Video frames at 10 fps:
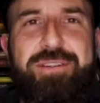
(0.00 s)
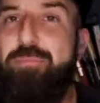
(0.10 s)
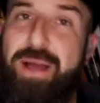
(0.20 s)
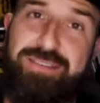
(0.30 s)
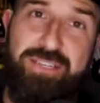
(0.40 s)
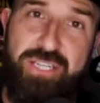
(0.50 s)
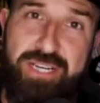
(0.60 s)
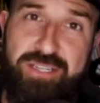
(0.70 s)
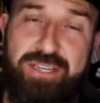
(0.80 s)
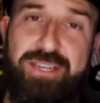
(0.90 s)
My
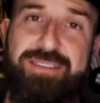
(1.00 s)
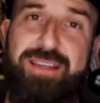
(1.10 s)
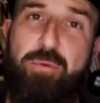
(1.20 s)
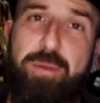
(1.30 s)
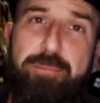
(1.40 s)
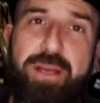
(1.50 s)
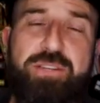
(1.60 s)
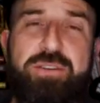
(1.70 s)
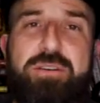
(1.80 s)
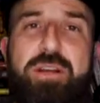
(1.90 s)
suggestion is that we
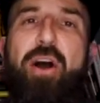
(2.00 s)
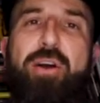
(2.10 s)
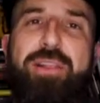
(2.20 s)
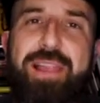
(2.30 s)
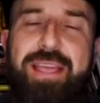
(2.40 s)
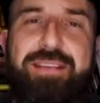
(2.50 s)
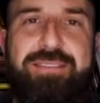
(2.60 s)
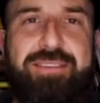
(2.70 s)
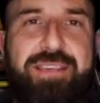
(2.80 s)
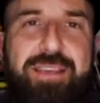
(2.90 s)
measure our
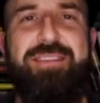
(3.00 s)
legacy.